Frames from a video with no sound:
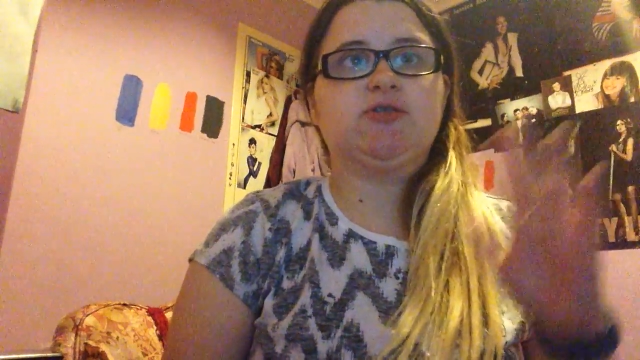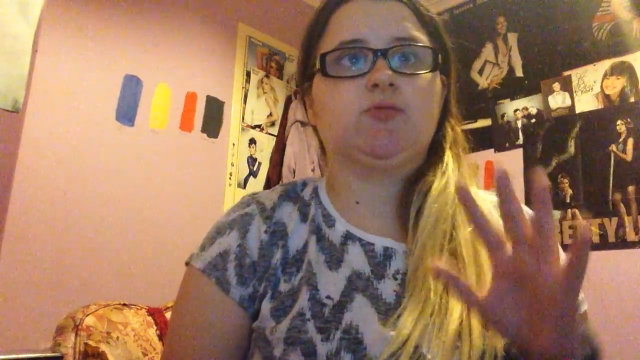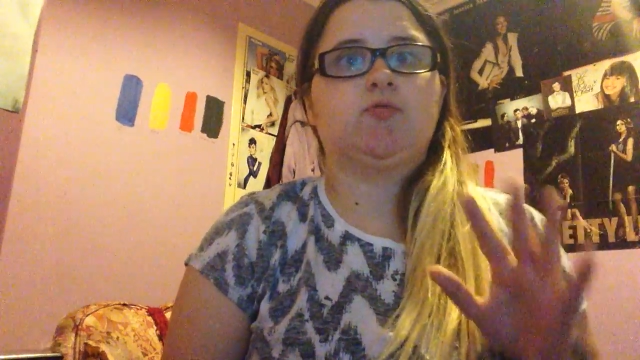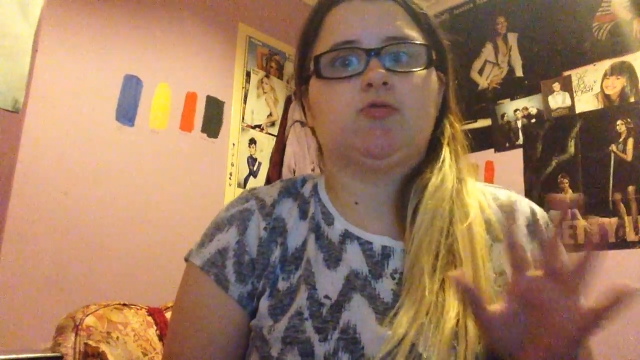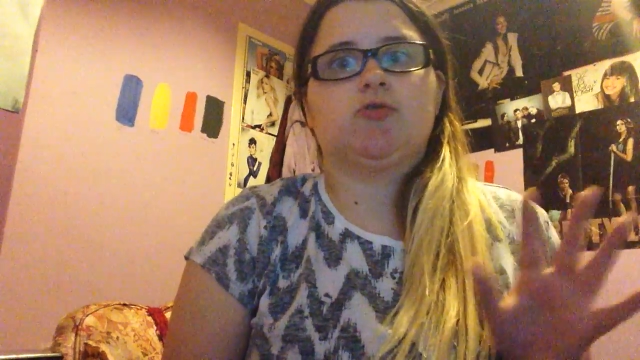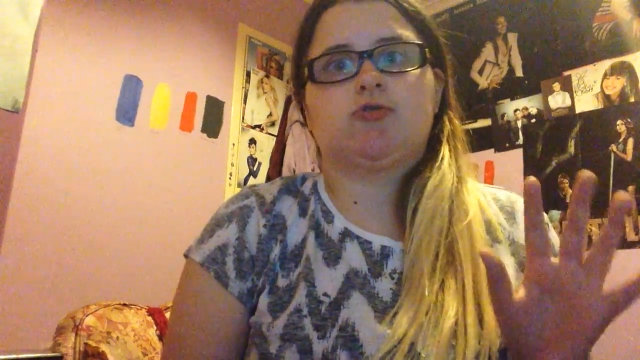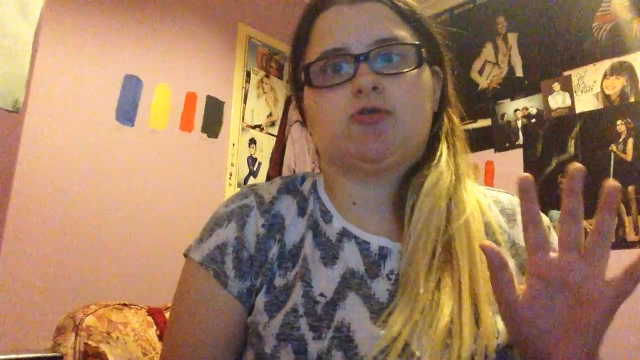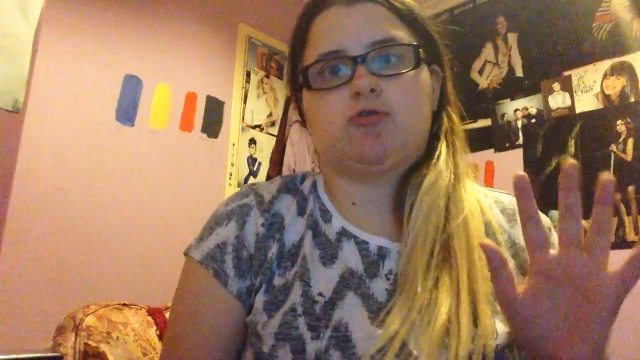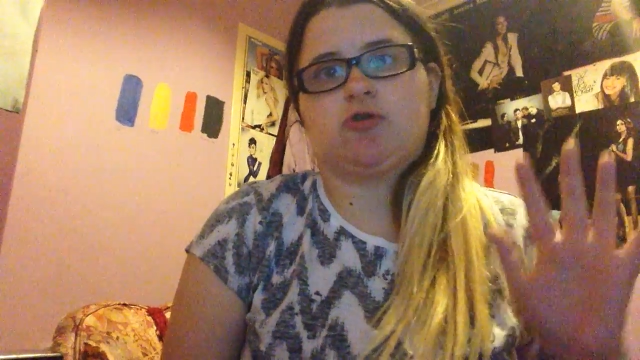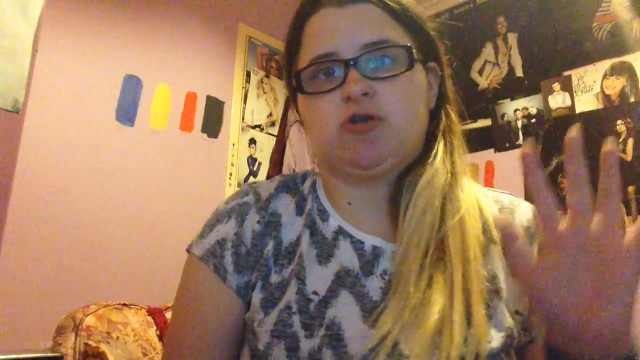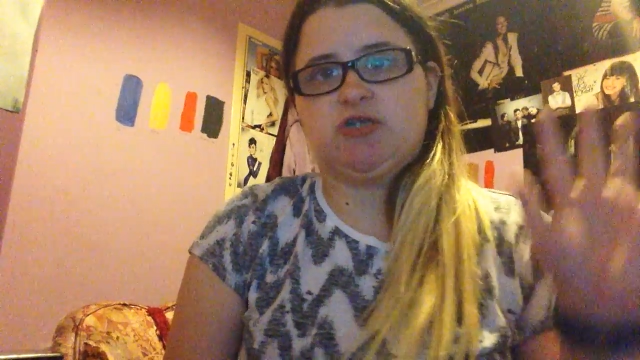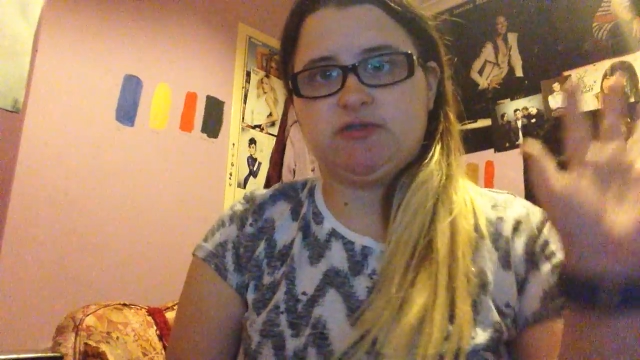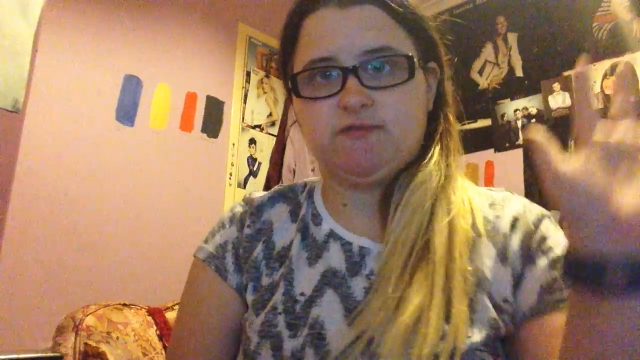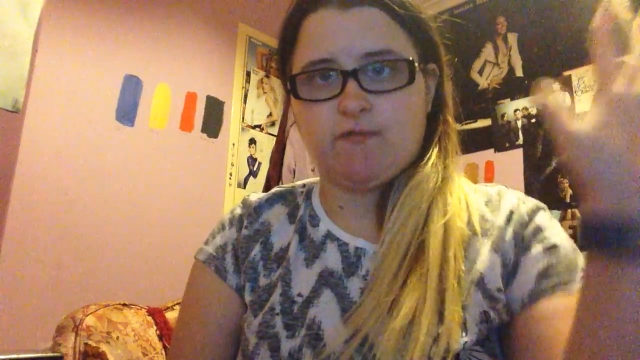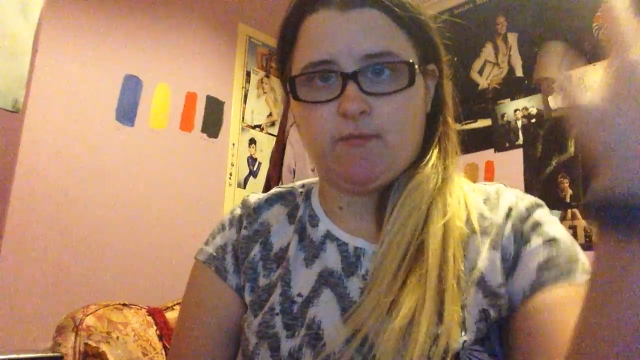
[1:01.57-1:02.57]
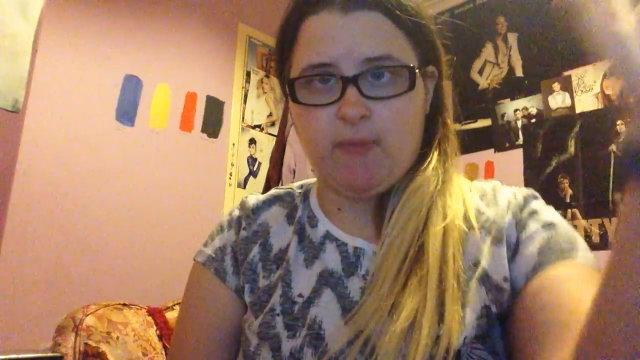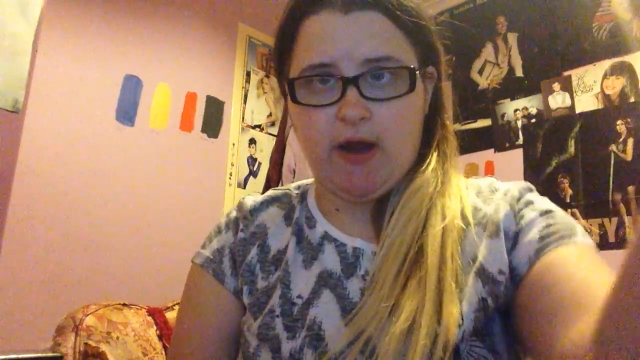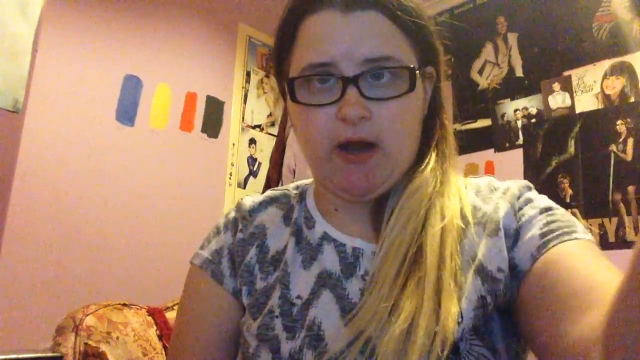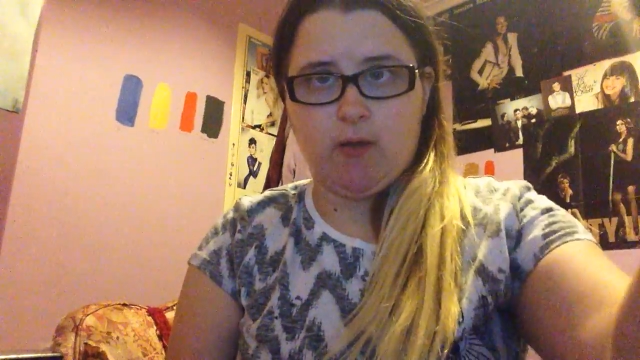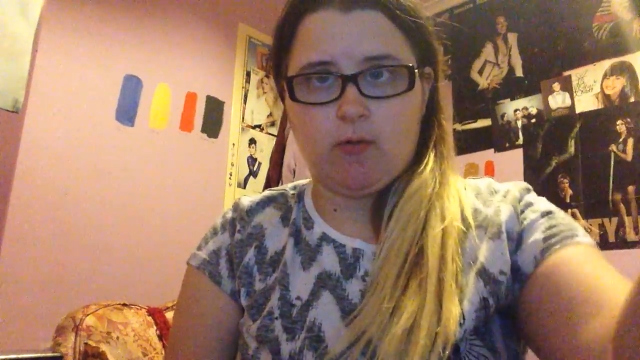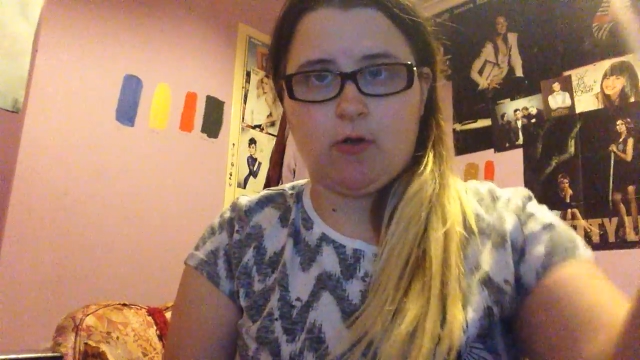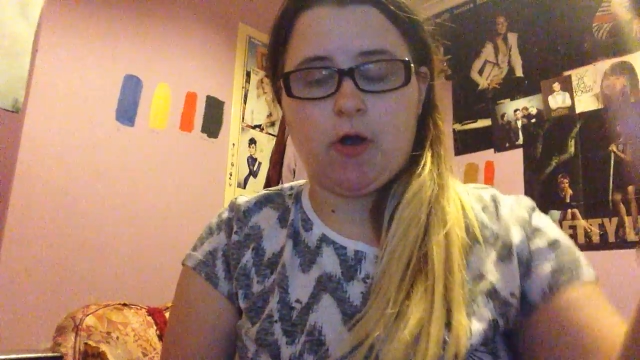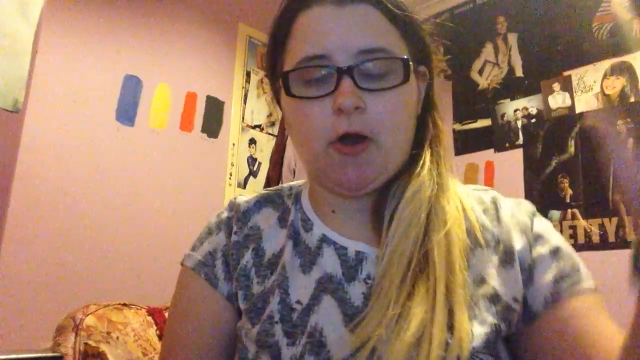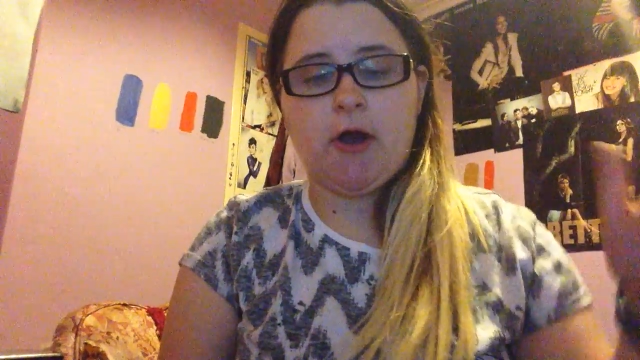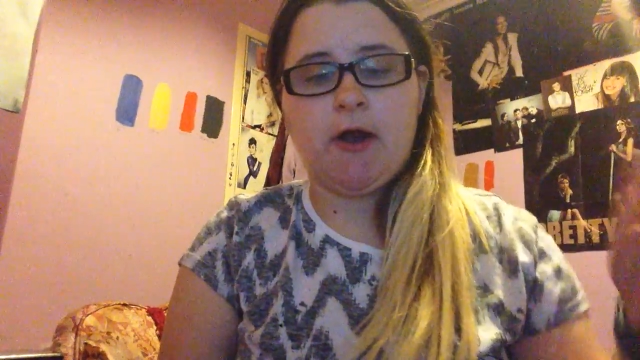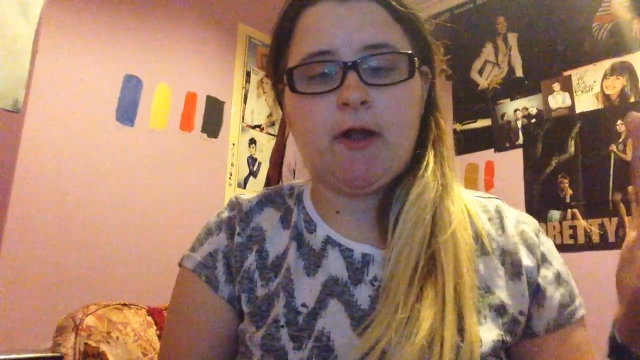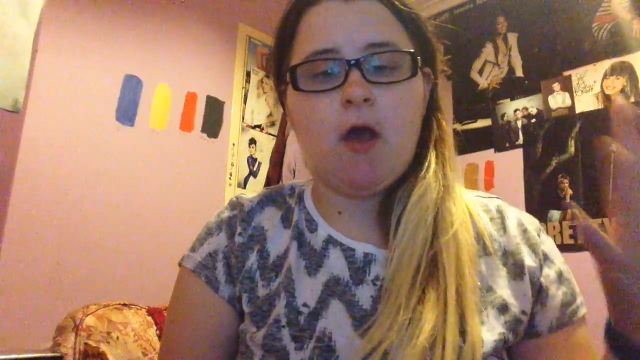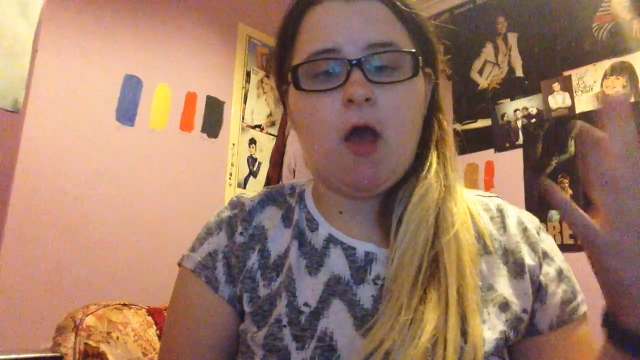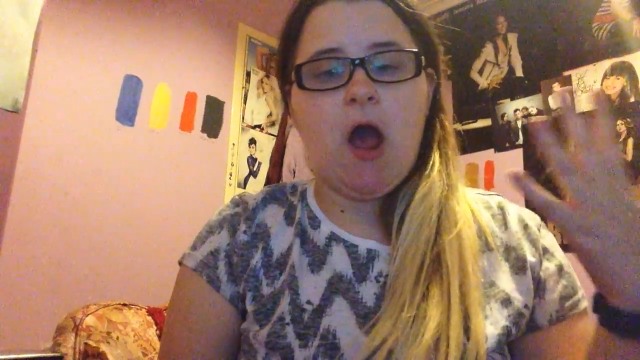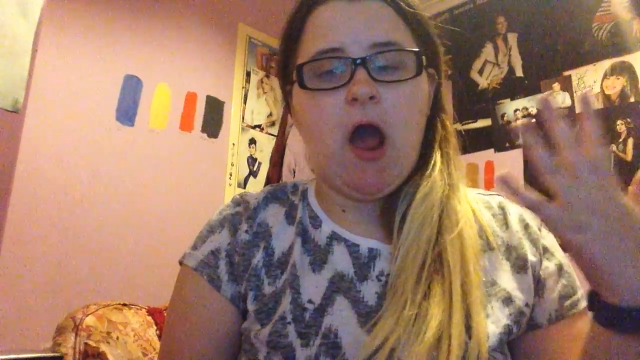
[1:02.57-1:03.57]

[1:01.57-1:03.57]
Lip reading: to walk across the main road,